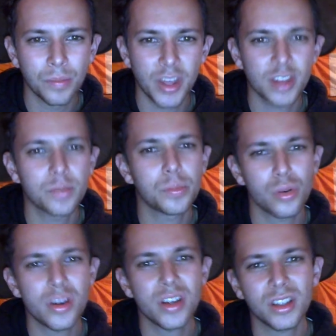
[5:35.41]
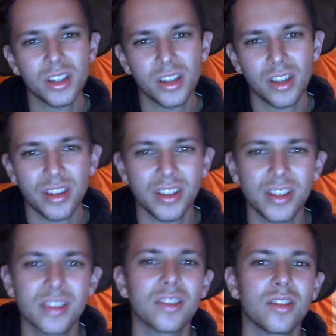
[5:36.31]
it is pretty clear that
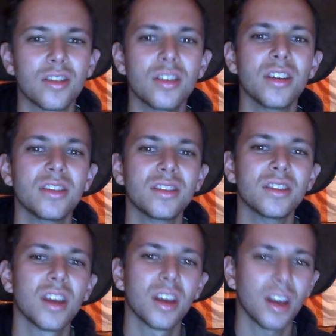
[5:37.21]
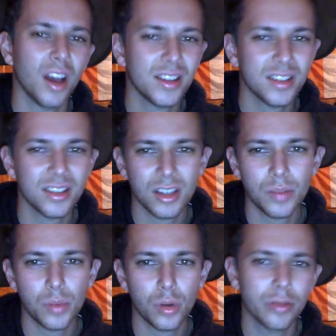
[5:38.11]
teachers are utilizing
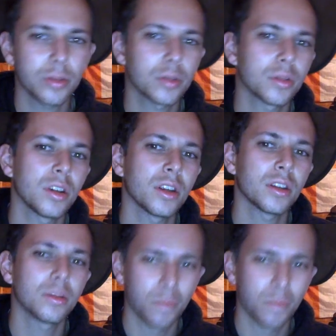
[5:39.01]
ICT prolifically.